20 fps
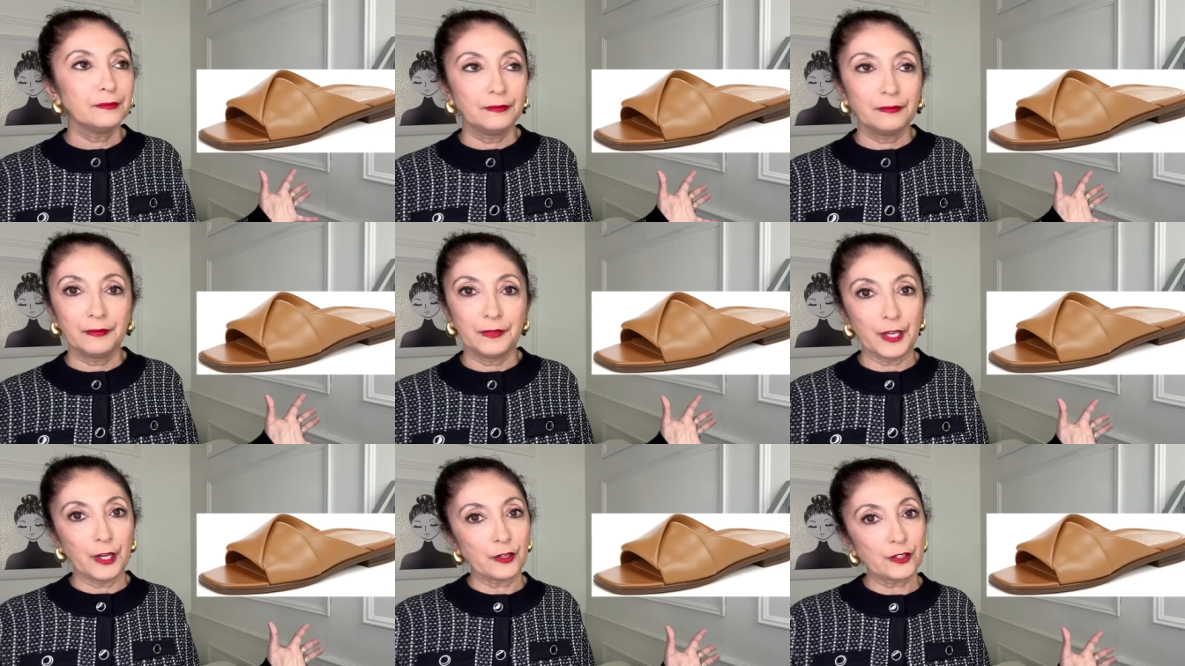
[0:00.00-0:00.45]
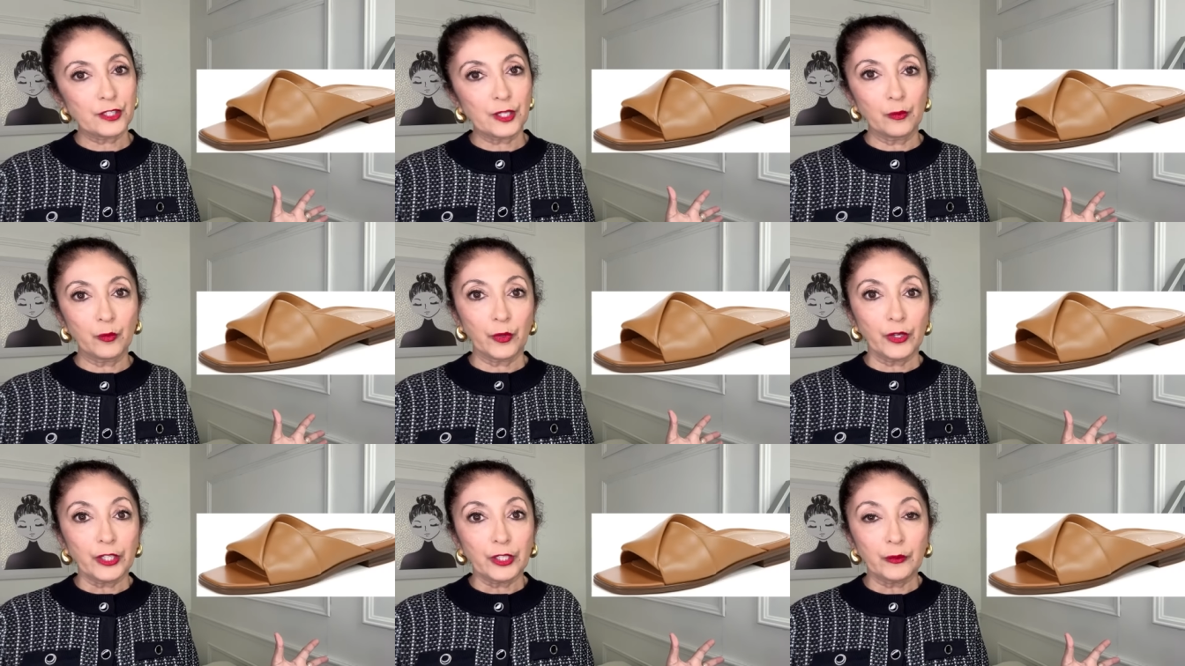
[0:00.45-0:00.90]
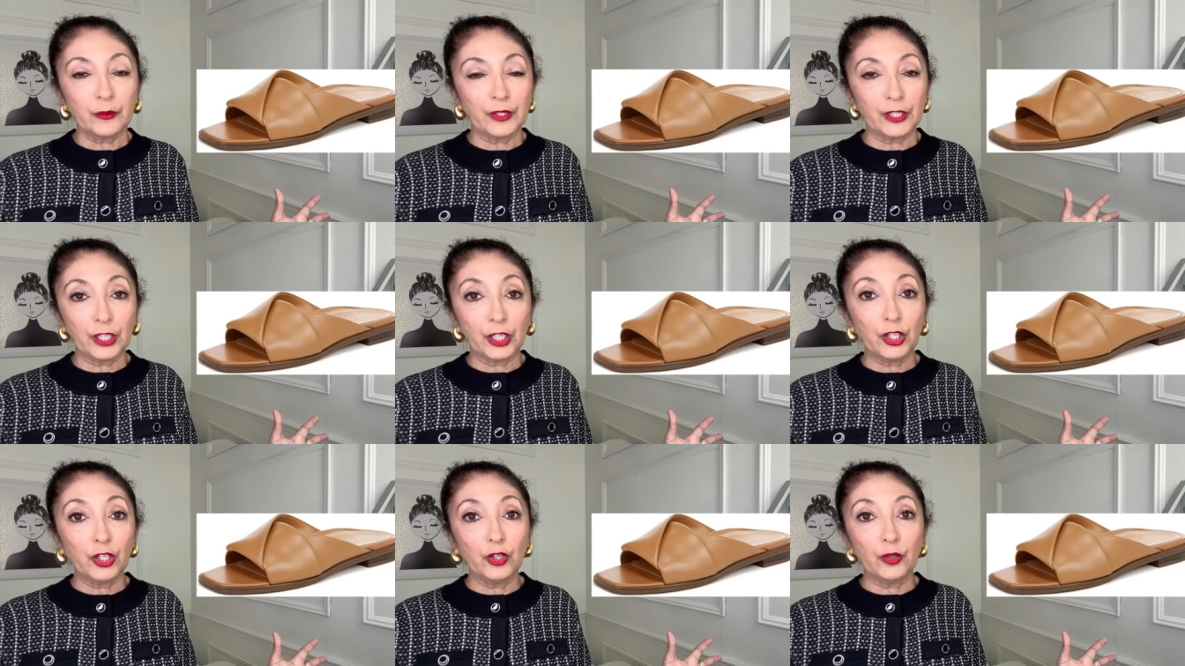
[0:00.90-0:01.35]
there are some really,
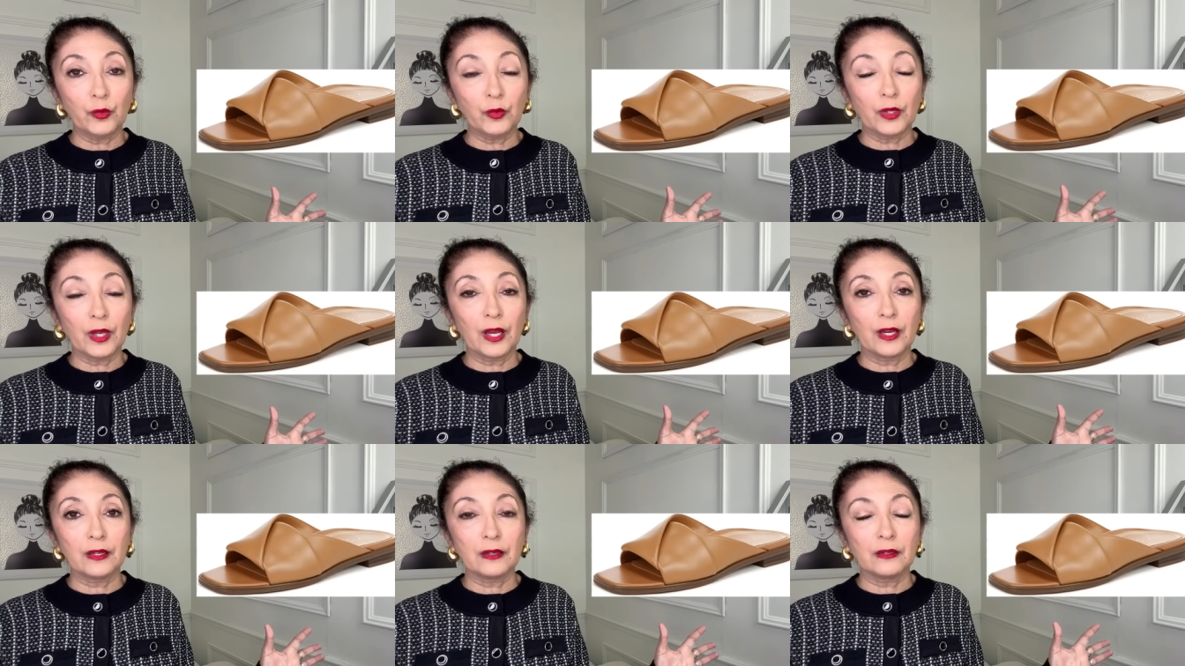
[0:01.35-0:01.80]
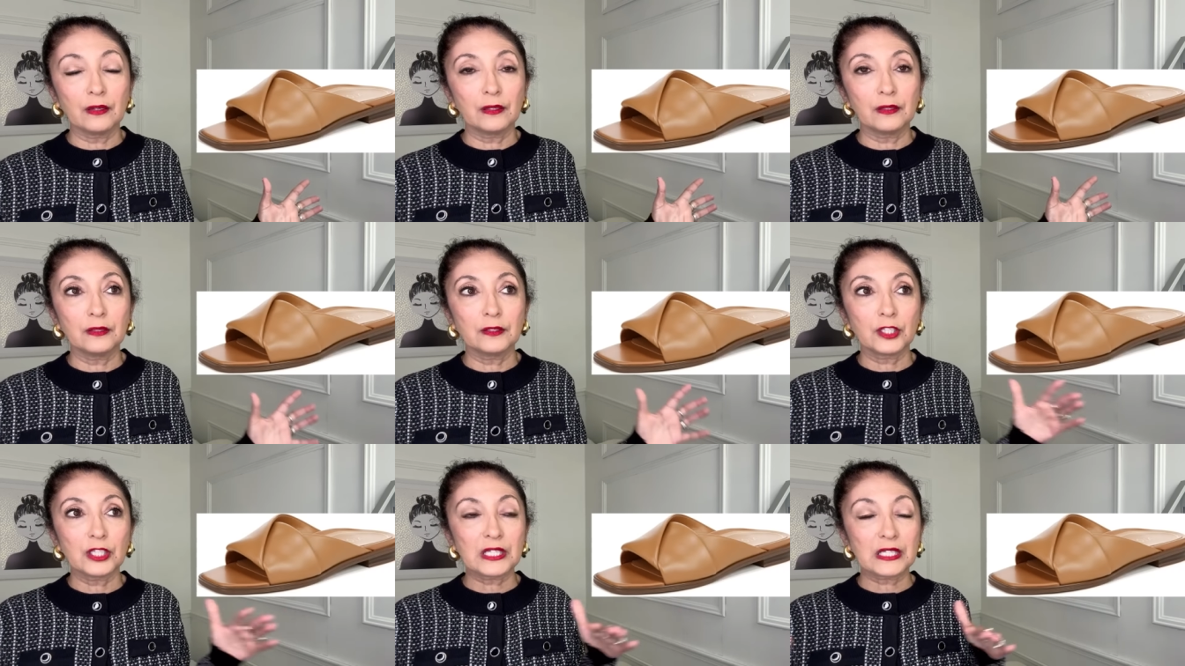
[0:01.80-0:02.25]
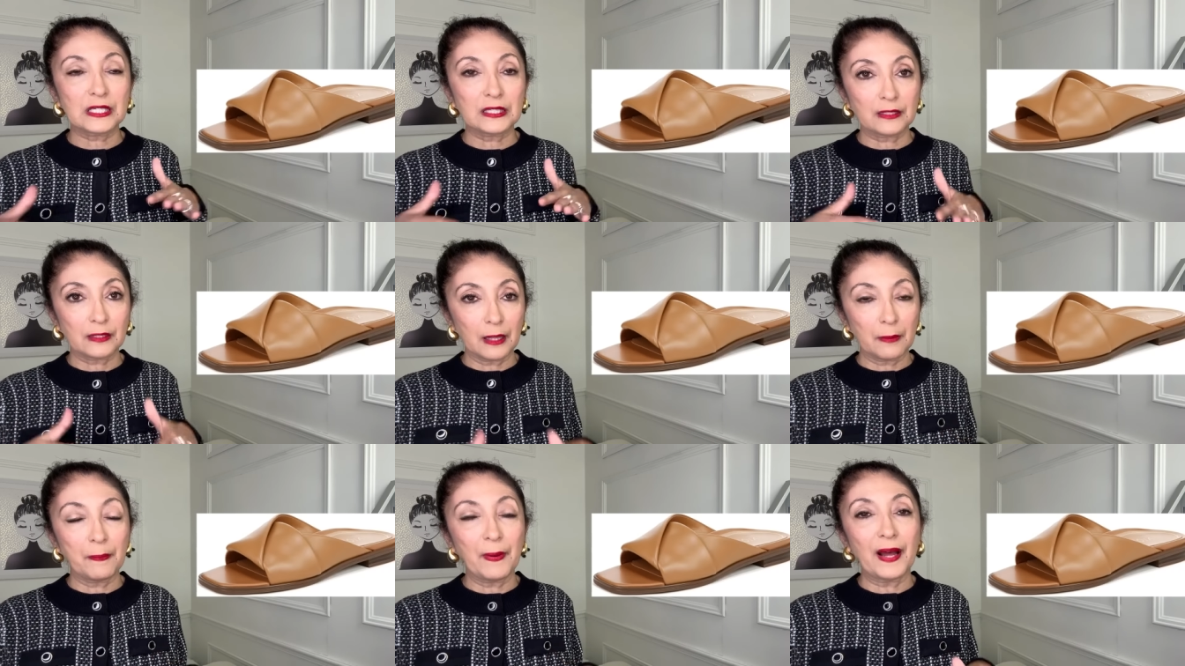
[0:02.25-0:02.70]
really cute
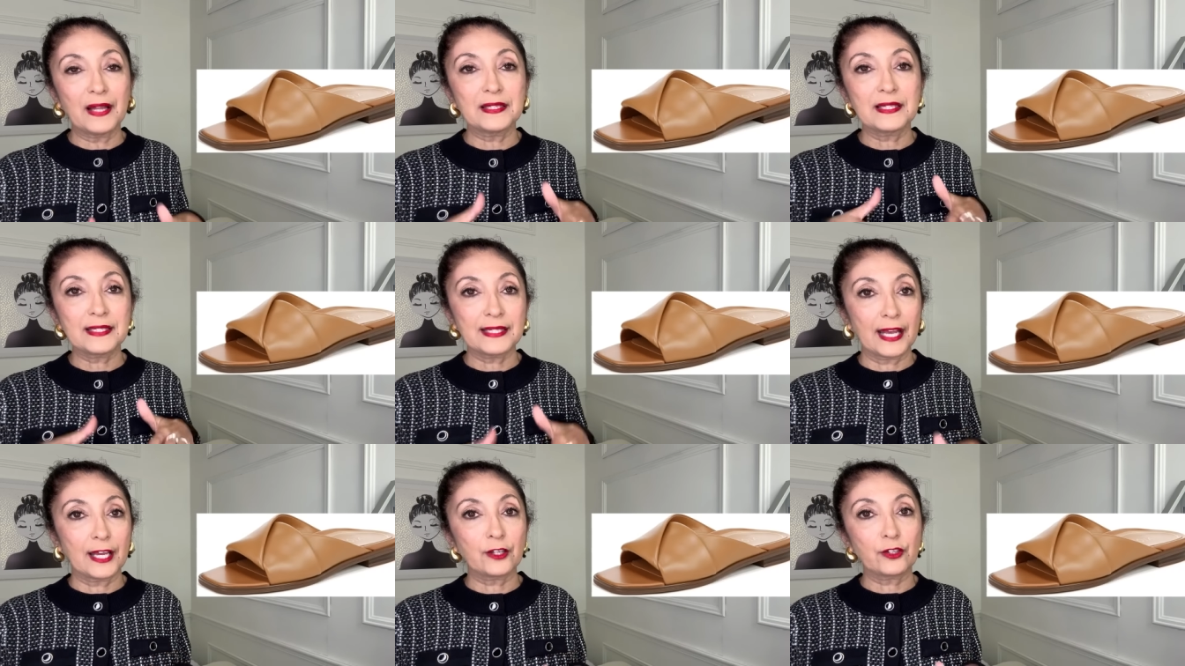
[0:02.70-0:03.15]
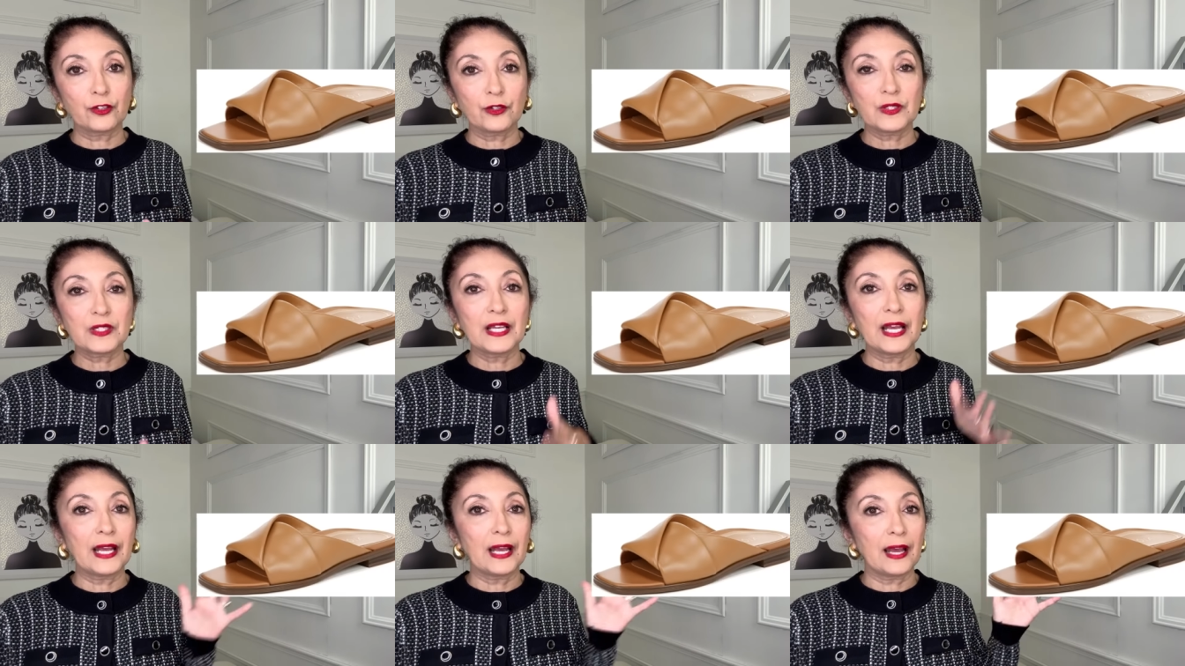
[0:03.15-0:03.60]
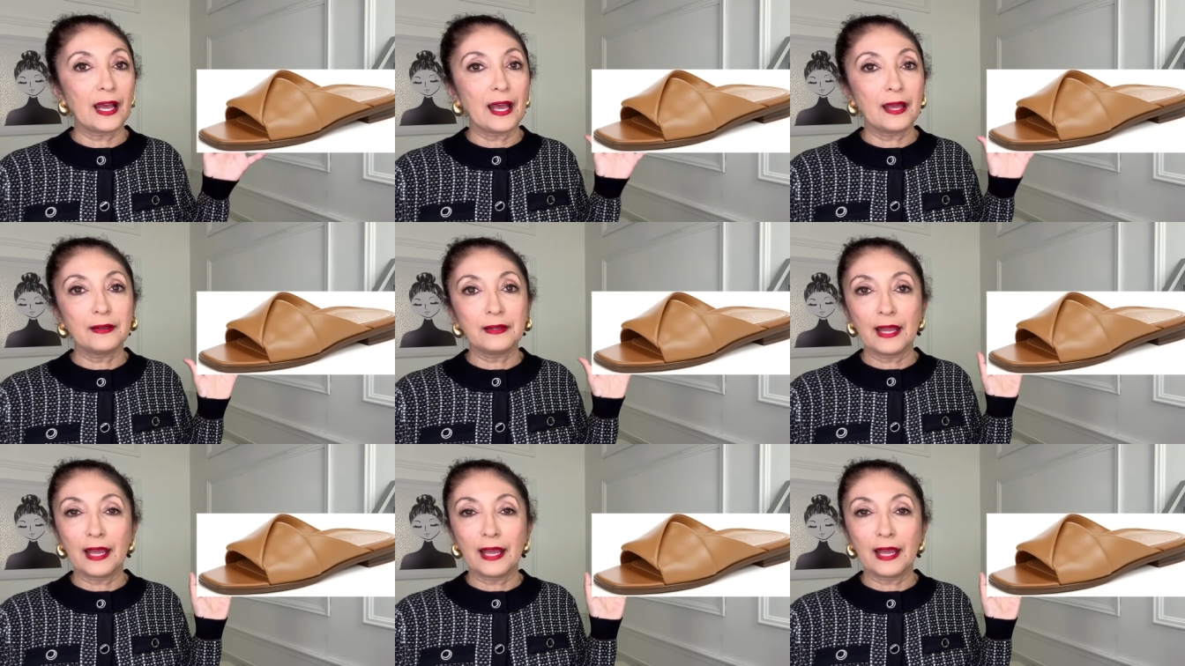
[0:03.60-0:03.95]
slip on sandals and,